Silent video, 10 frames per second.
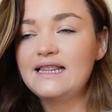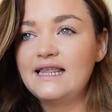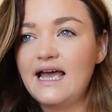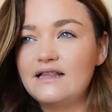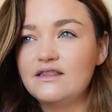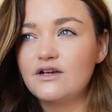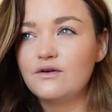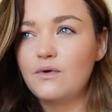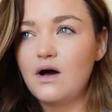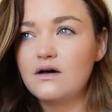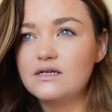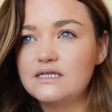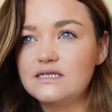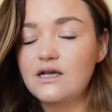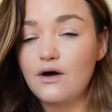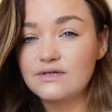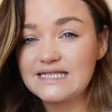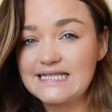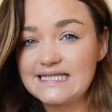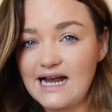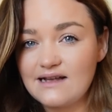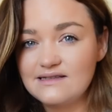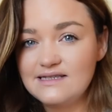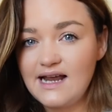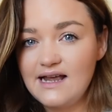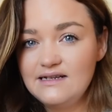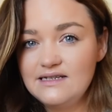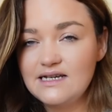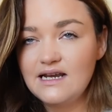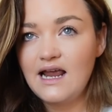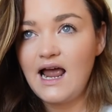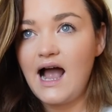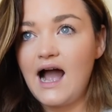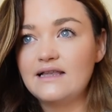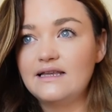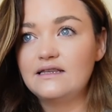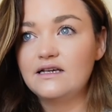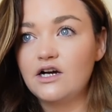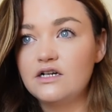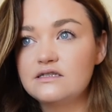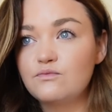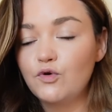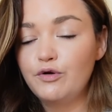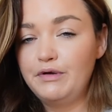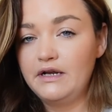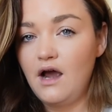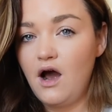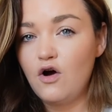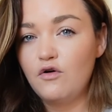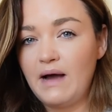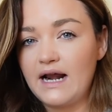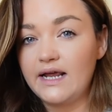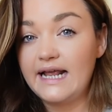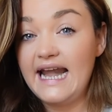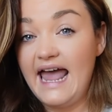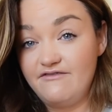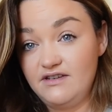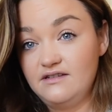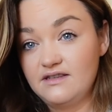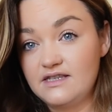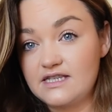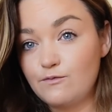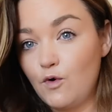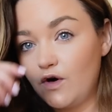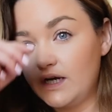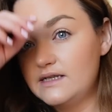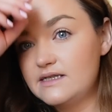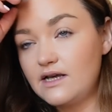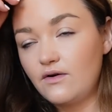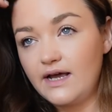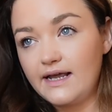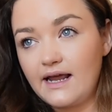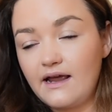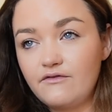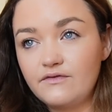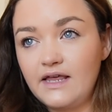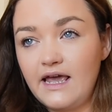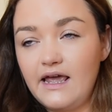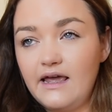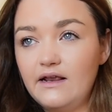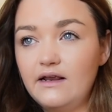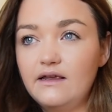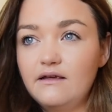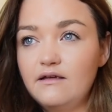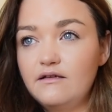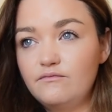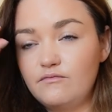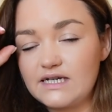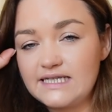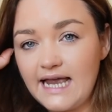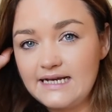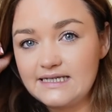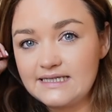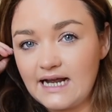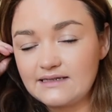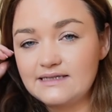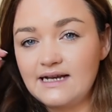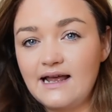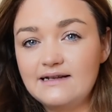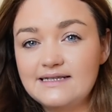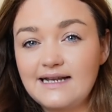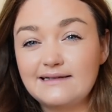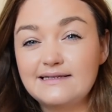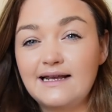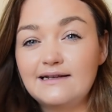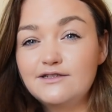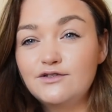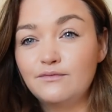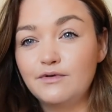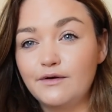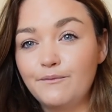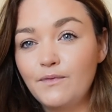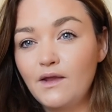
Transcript: Then there was going to Stansted, and then the girls would have been home at like 11 this morning. So, like, they Marseille to Stansted, Stansted to Dublin.